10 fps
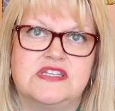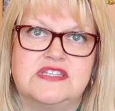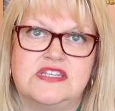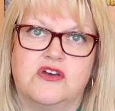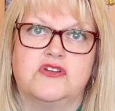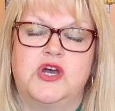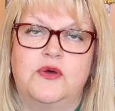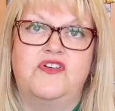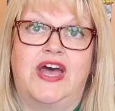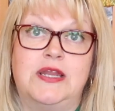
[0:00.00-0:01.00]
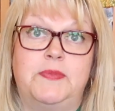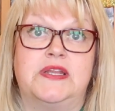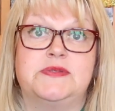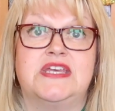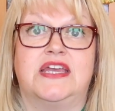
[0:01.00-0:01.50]
and he said he got no
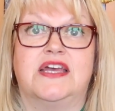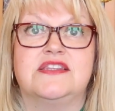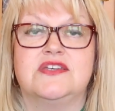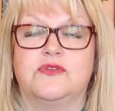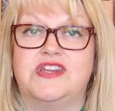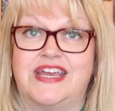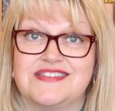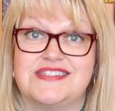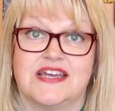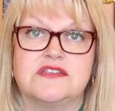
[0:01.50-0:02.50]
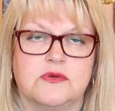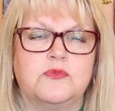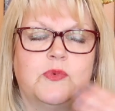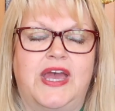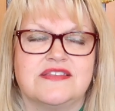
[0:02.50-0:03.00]
availability until the next day, so
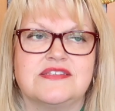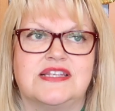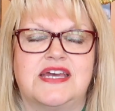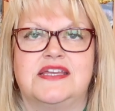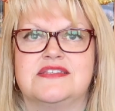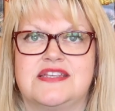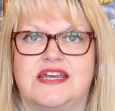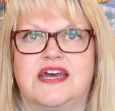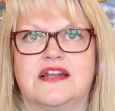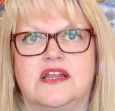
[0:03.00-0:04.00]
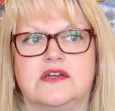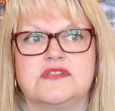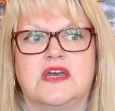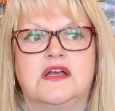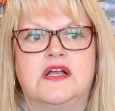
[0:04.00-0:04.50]
we had to stay in our clothes.